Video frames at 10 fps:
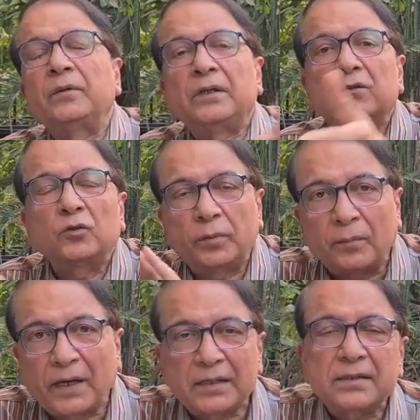with the
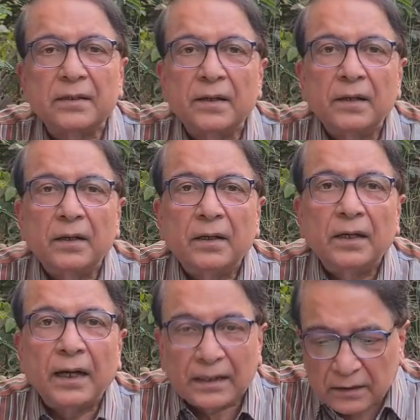superpowers.
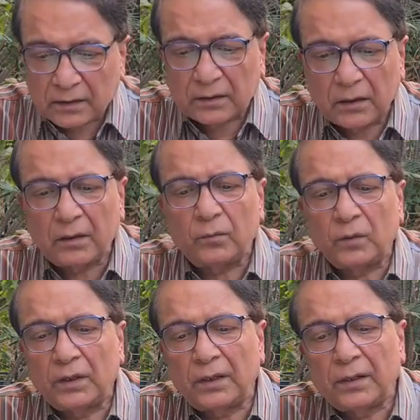And the third
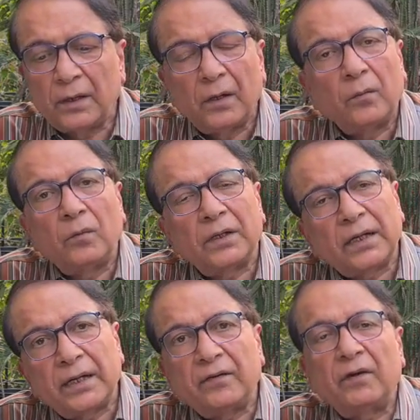world were
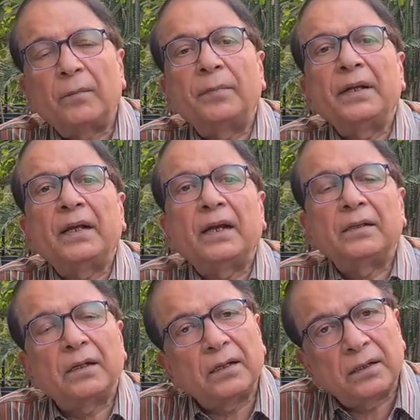the developing
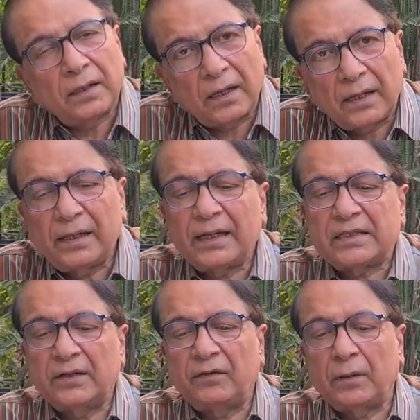and the
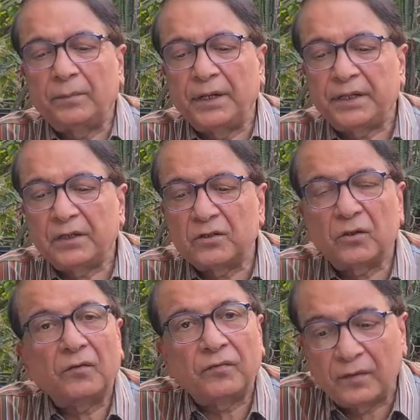less developed nations
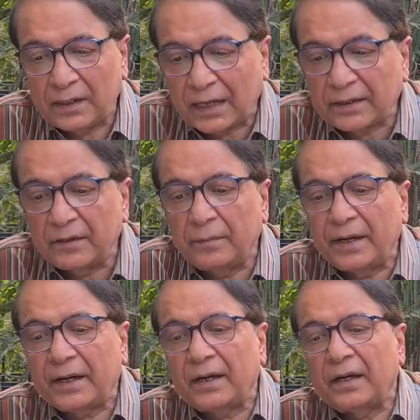of Latin
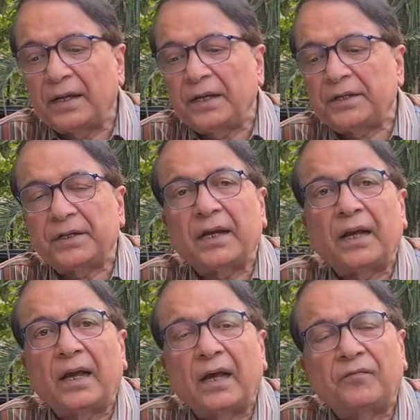America,
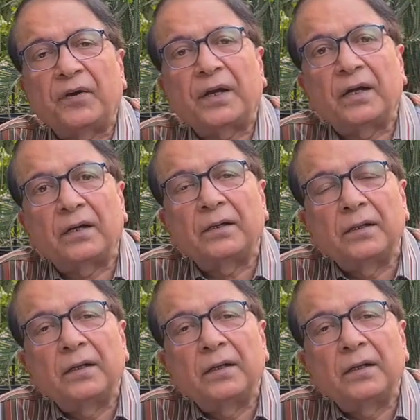Asia, Africa,